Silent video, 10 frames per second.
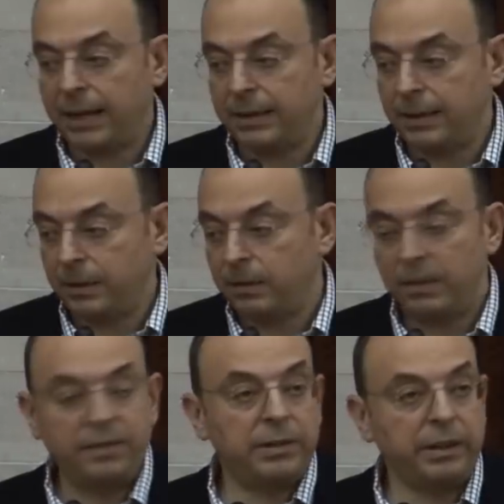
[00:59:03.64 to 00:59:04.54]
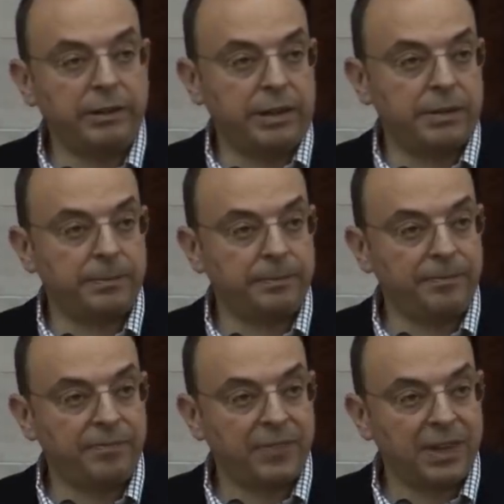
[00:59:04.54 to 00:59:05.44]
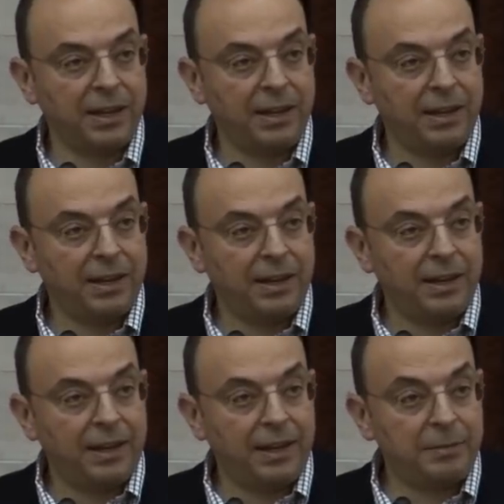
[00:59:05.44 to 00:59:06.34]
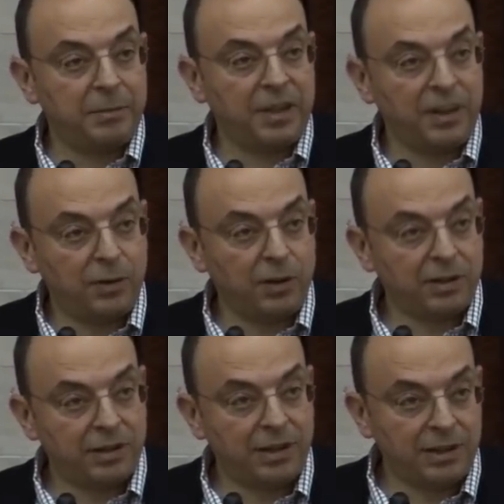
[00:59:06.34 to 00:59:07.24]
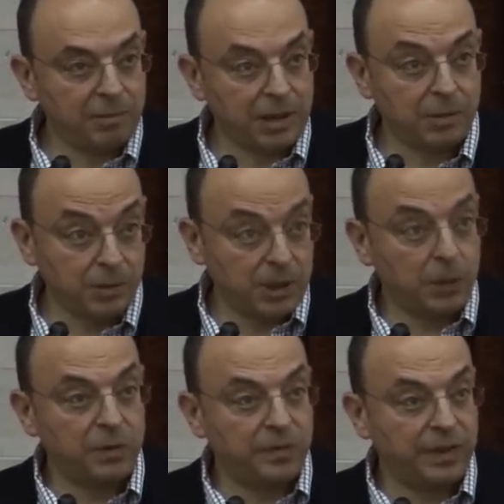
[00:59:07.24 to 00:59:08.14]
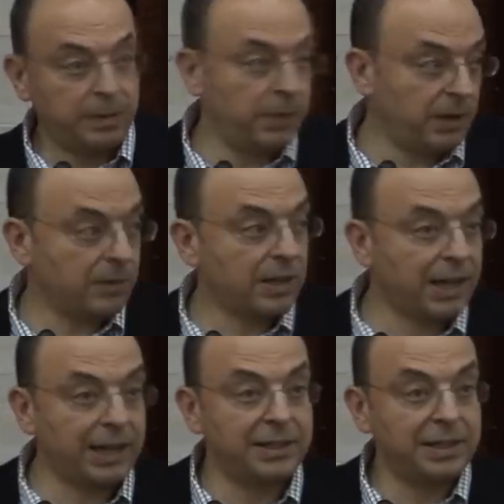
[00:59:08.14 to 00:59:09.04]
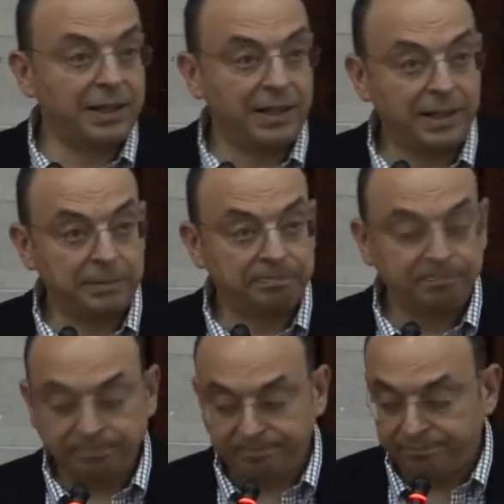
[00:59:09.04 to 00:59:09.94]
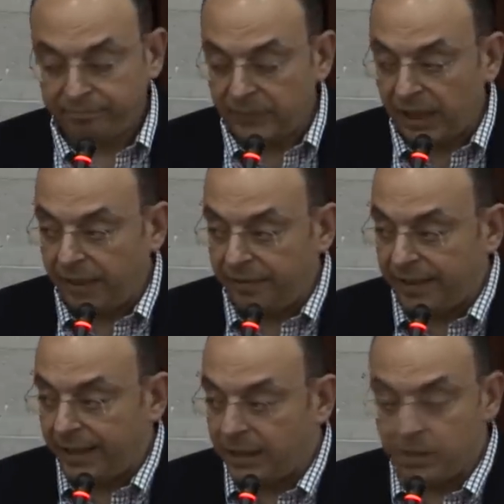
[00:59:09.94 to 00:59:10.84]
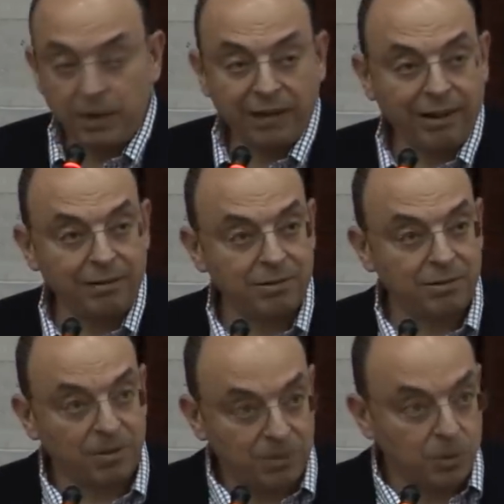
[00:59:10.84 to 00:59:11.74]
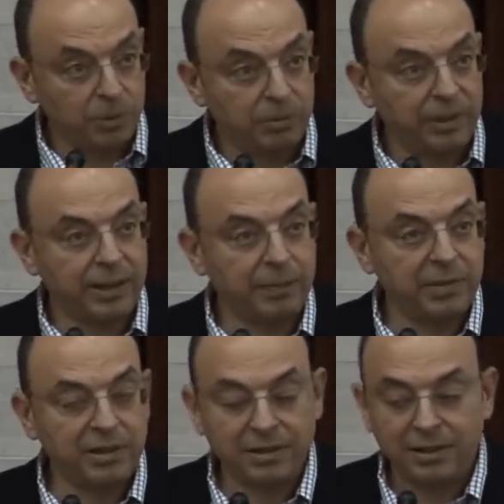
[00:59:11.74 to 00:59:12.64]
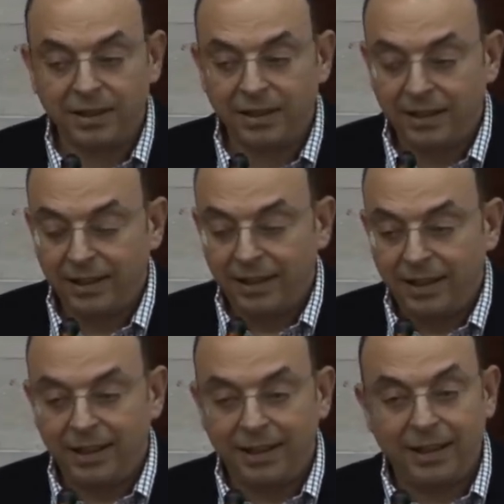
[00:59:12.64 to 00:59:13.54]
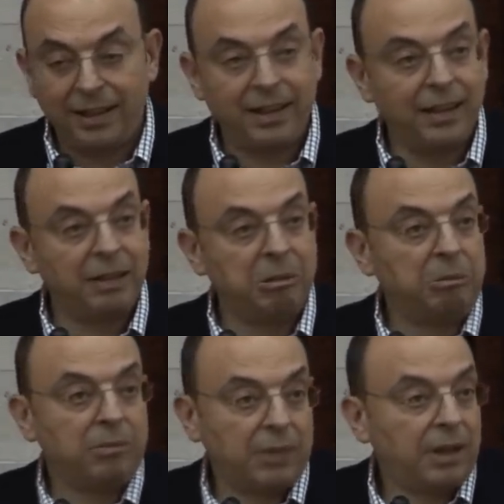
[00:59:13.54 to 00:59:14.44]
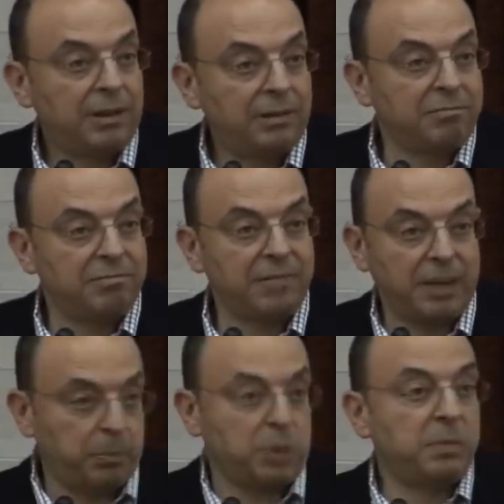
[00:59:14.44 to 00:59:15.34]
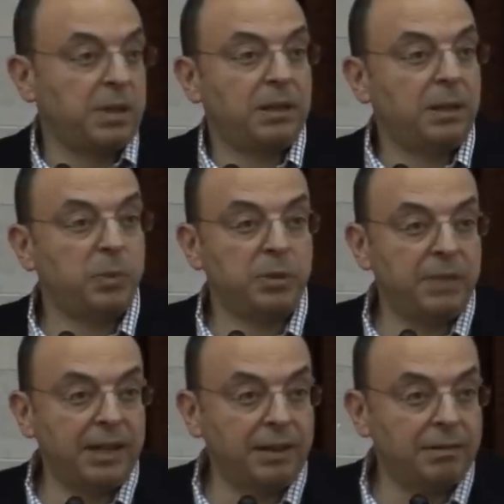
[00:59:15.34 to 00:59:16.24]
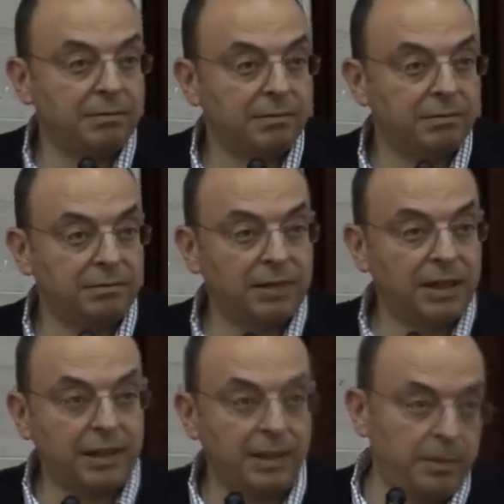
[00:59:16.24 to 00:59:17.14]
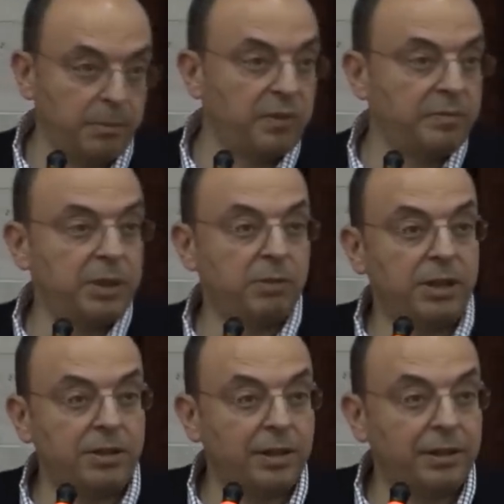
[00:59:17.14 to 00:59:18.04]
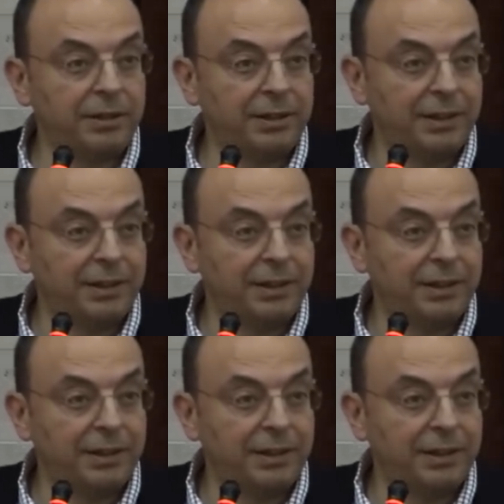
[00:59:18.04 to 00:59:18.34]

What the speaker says: had in Unilever in Greece. And they thought that I was a good fit because I had a finance background, so I was good with numbers, and they put me there, and then they moved me to HR.